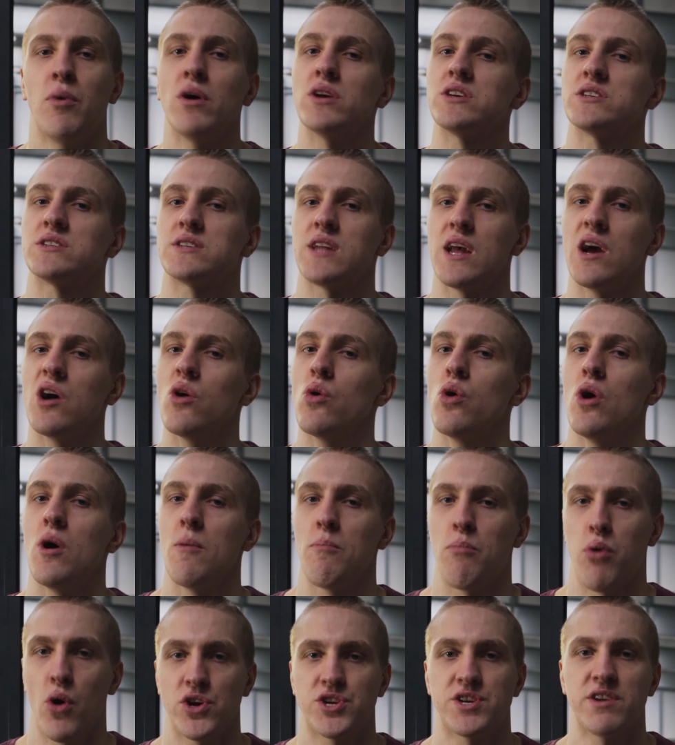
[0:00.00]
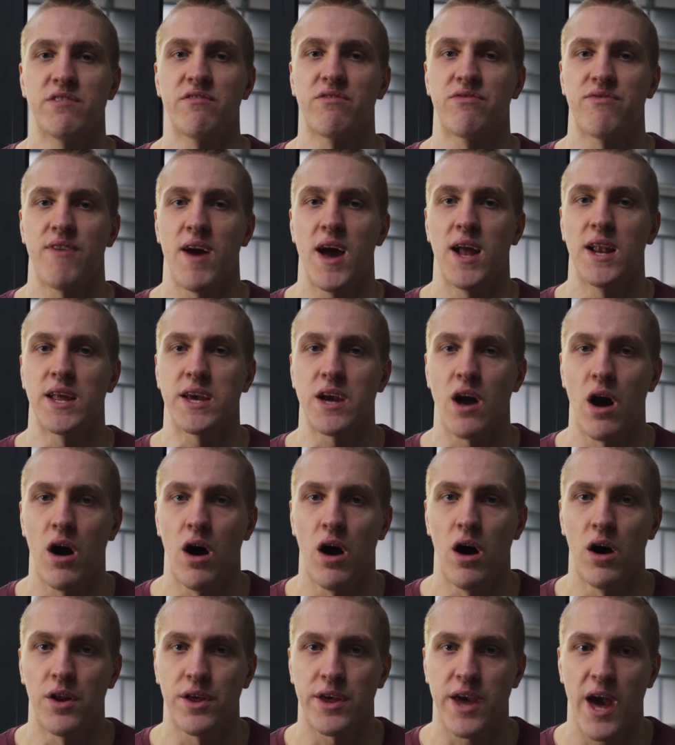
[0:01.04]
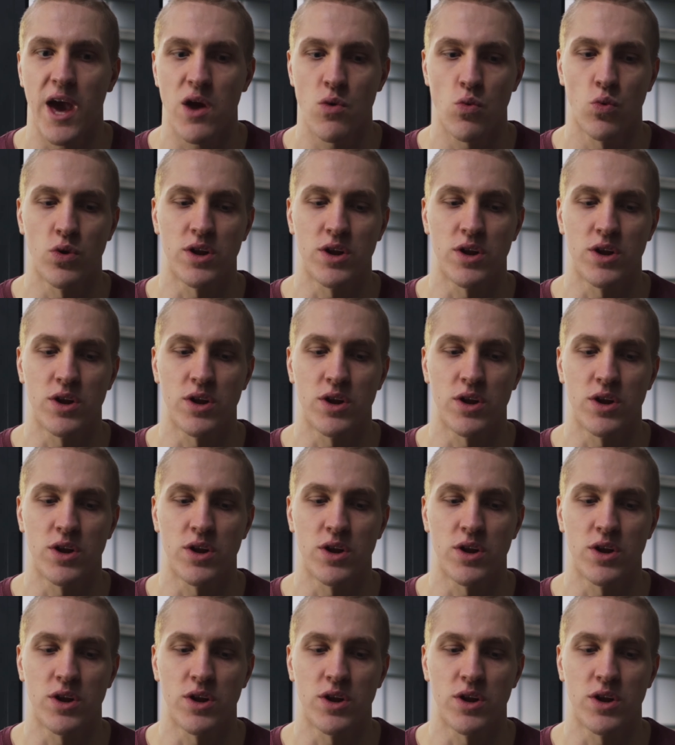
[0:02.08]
but still pushing fairly hard, okay?